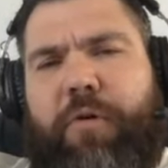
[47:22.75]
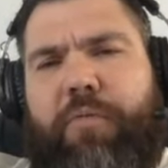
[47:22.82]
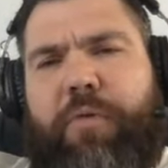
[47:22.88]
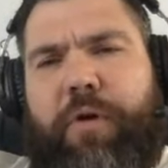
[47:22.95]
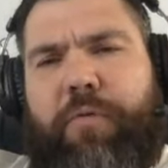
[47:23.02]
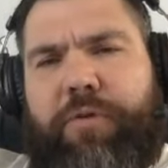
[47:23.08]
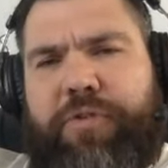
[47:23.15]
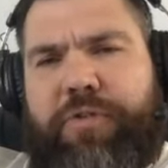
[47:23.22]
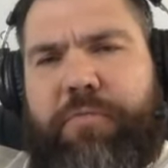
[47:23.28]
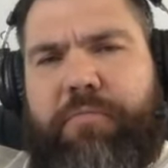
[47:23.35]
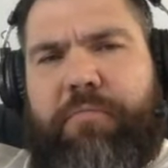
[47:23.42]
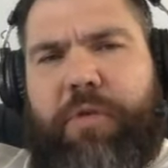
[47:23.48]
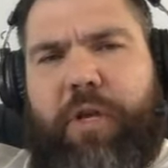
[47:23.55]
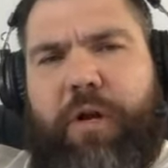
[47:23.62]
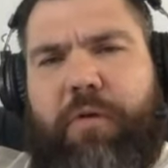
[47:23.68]
One was,
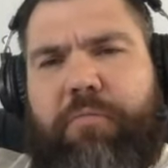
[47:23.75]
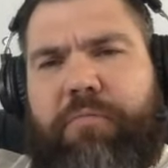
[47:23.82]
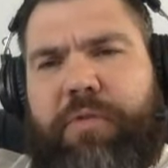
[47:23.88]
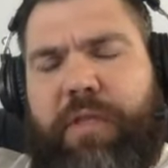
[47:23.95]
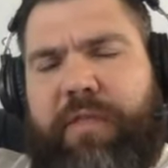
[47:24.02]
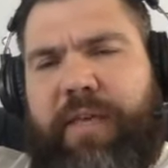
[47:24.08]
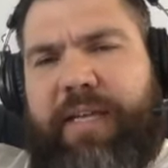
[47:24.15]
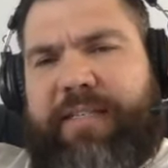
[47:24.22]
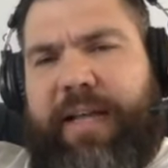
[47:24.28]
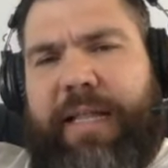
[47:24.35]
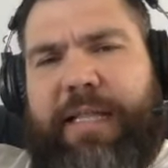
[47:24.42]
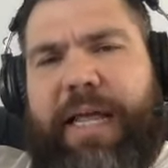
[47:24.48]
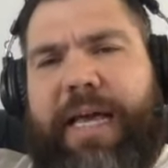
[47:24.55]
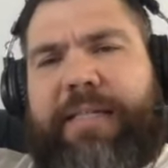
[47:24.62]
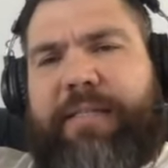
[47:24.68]
you know, the things I
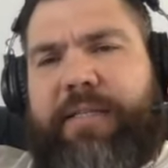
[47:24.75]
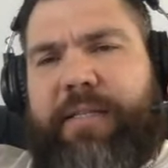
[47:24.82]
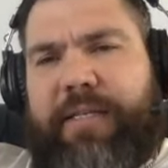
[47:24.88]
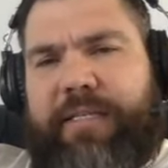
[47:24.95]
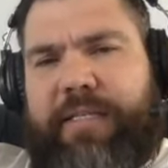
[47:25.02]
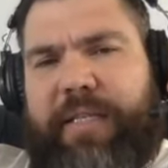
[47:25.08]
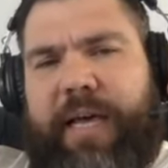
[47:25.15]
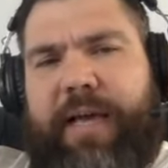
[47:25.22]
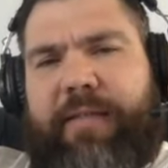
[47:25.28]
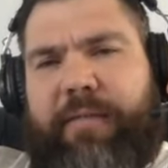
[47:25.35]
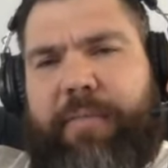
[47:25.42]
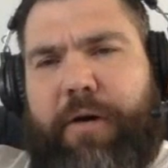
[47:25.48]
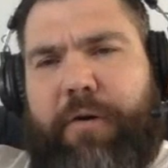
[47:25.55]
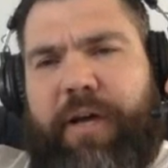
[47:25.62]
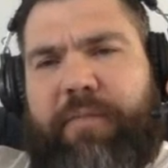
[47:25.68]
liked and disliked
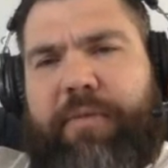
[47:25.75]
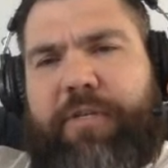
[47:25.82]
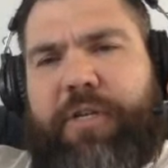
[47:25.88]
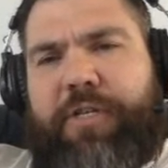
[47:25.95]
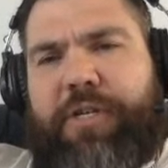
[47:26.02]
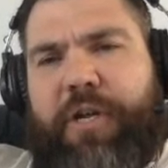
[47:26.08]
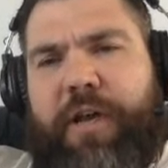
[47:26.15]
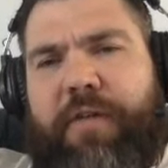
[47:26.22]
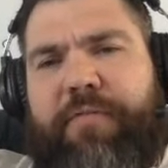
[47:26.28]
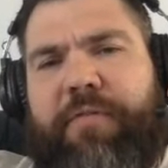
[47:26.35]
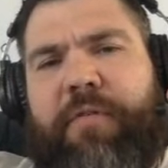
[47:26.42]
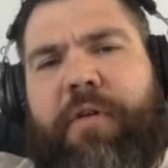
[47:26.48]
about IBJJF,